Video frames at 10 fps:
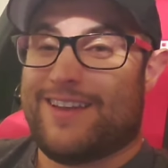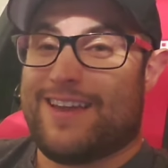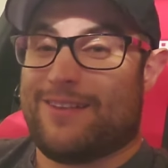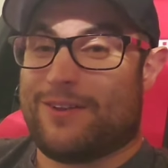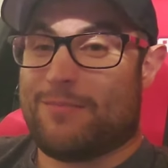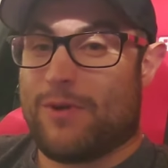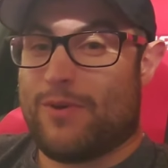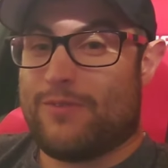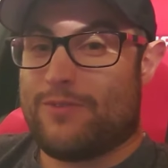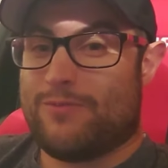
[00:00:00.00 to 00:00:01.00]
And I look in my
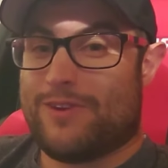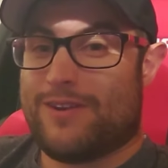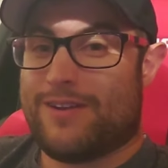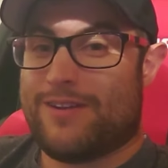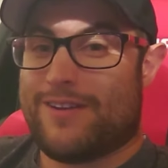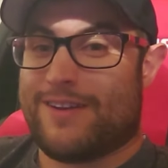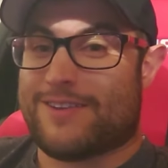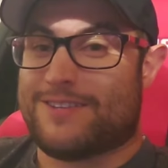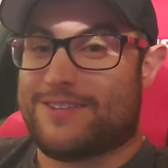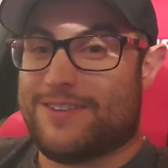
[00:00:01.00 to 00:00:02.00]
rearview mirror and
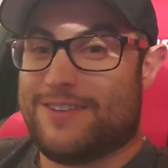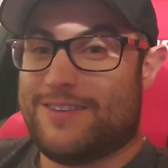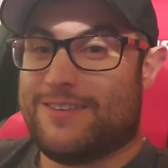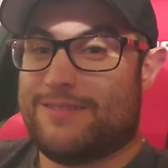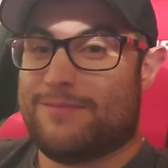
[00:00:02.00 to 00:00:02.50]
I see